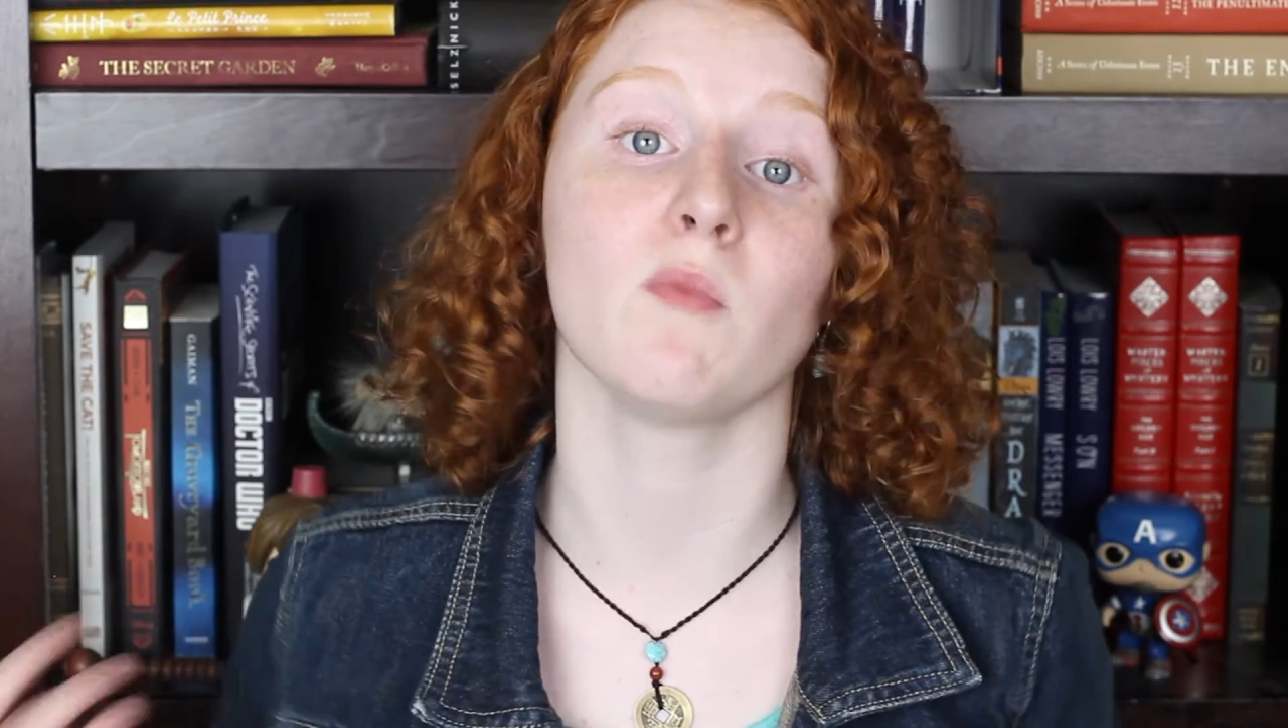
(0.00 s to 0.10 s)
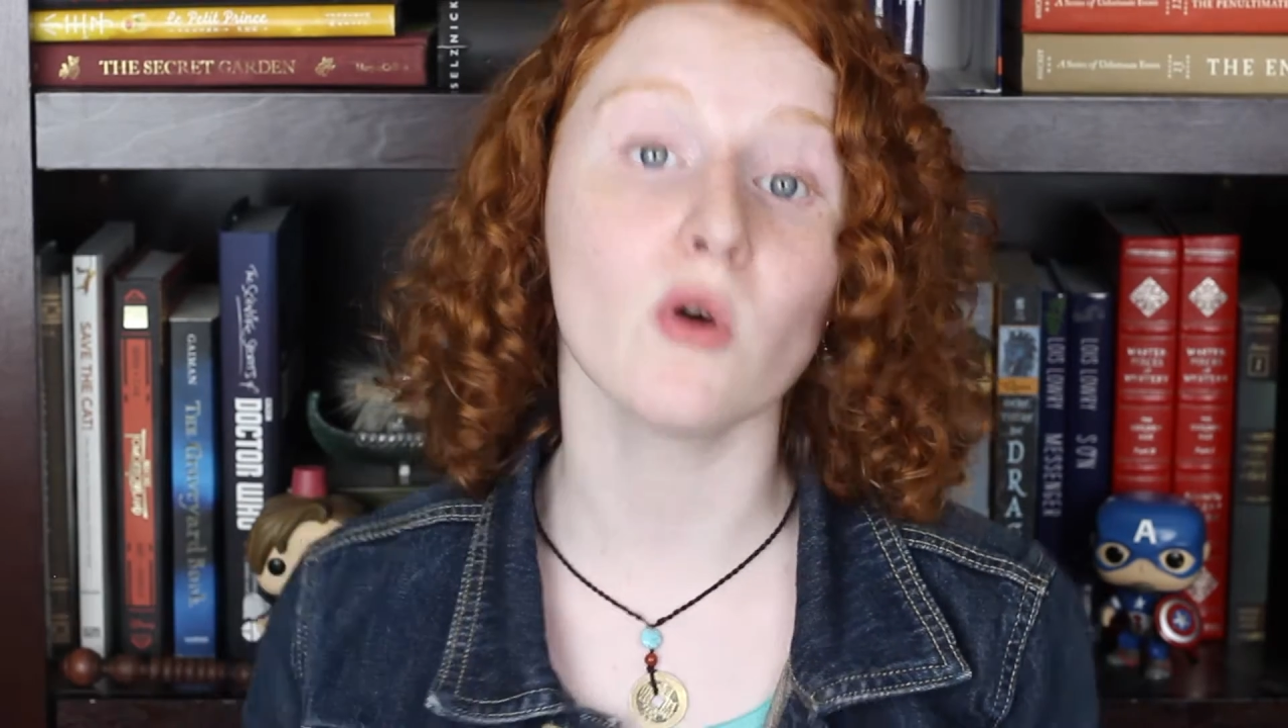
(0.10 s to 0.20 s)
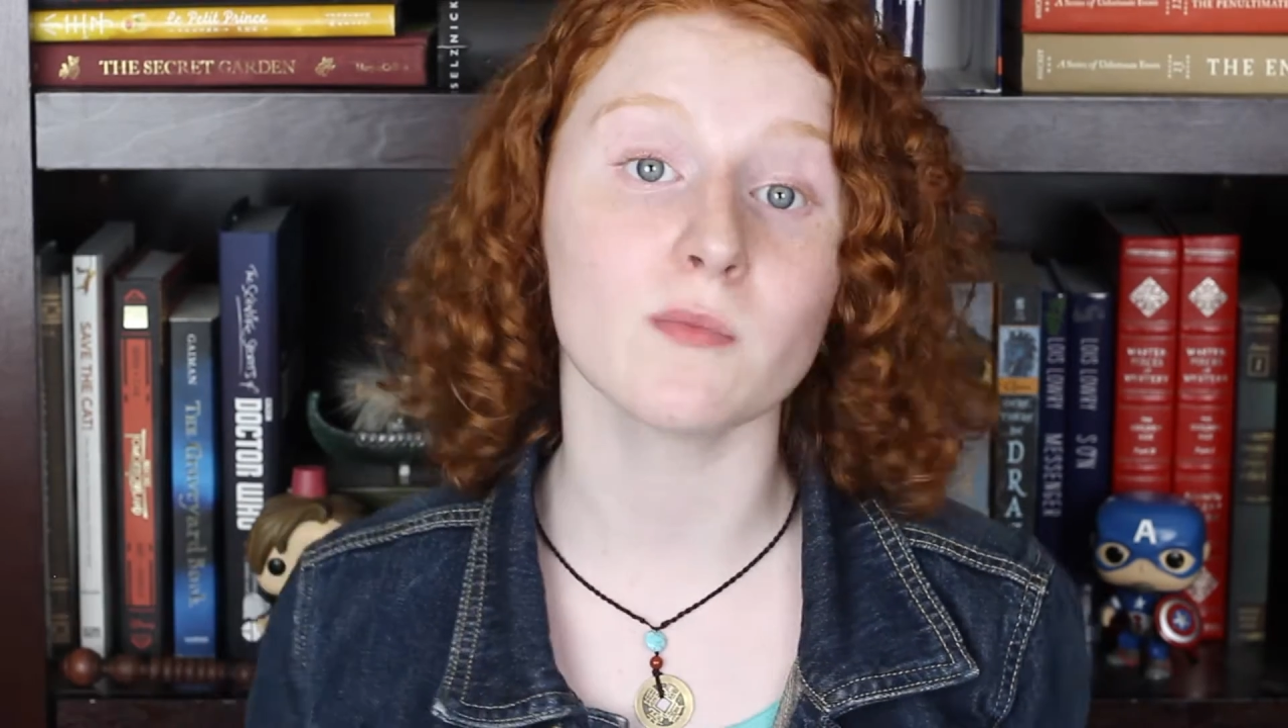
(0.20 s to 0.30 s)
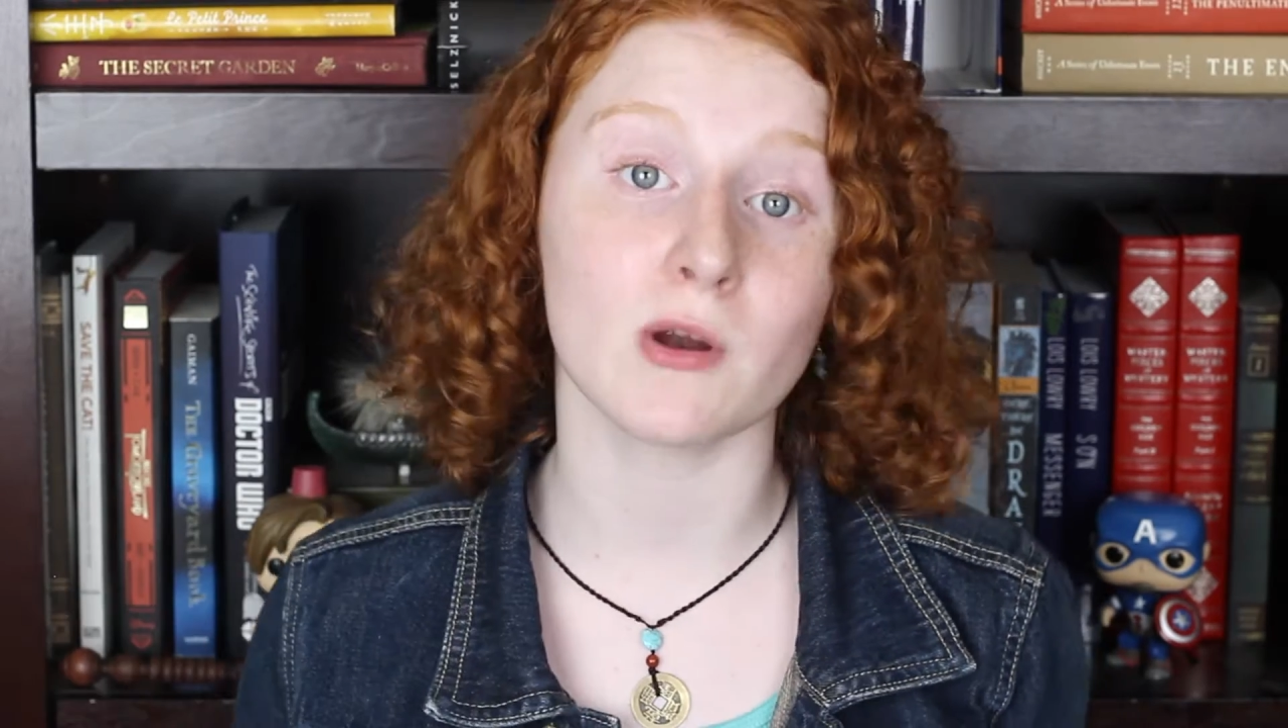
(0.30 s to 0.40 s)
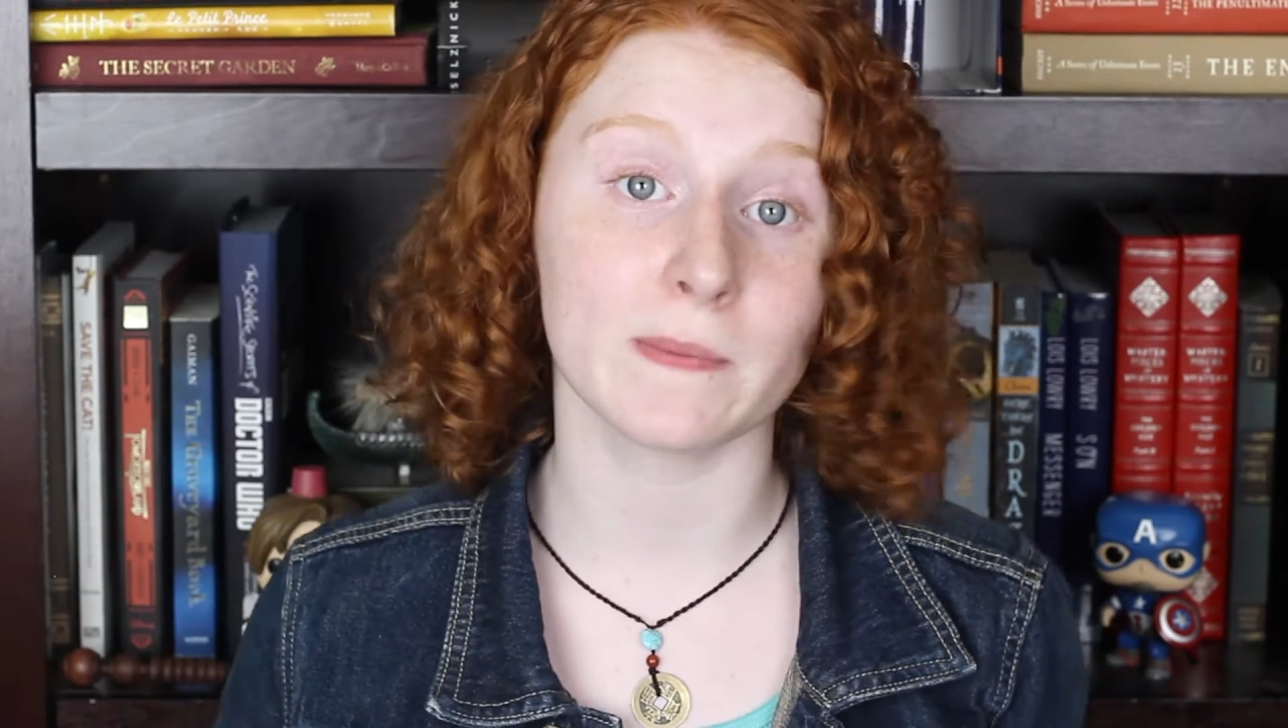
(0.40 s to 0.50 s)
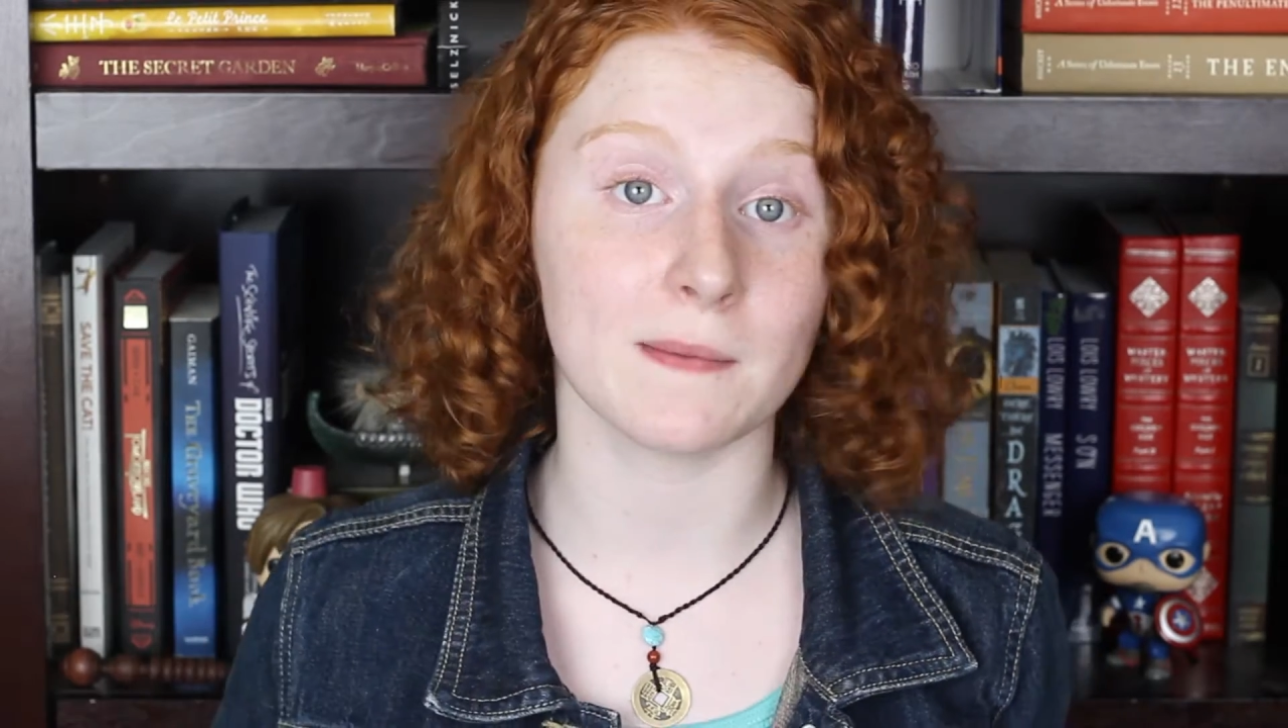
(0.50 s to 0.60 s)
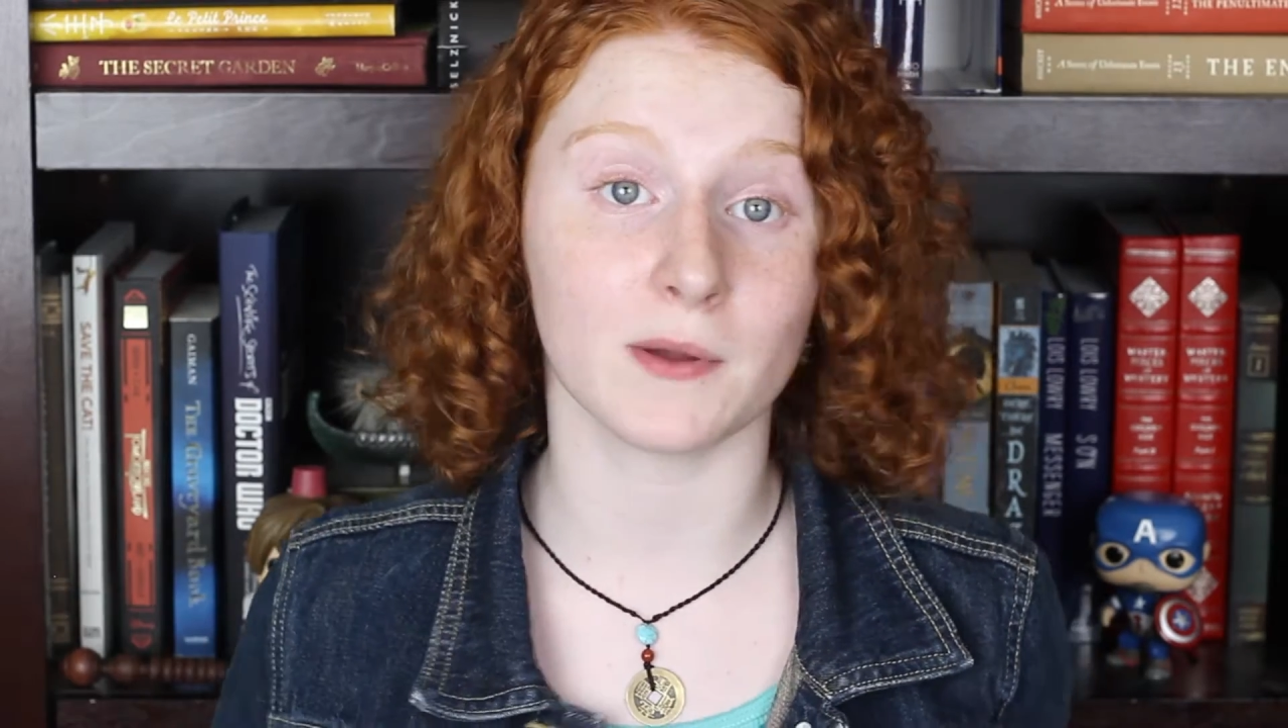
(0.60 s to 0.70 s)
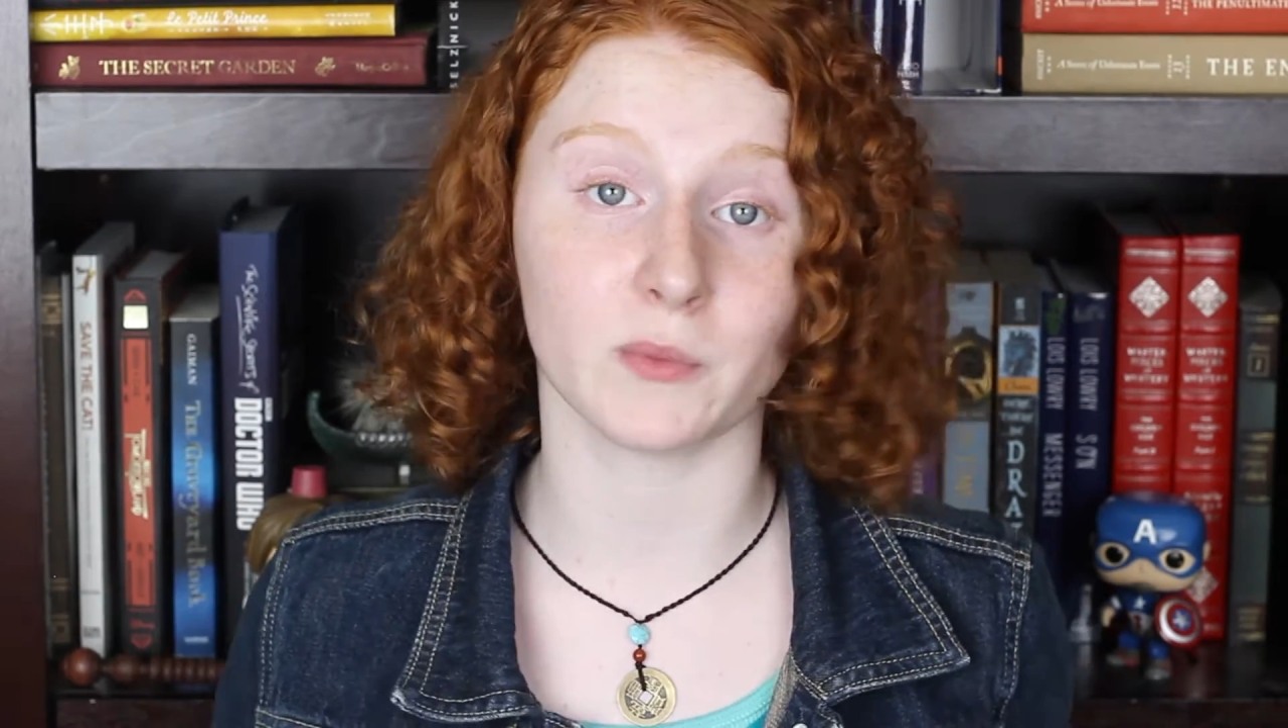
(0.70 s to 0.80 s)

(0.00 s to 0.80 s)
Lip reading: more and more people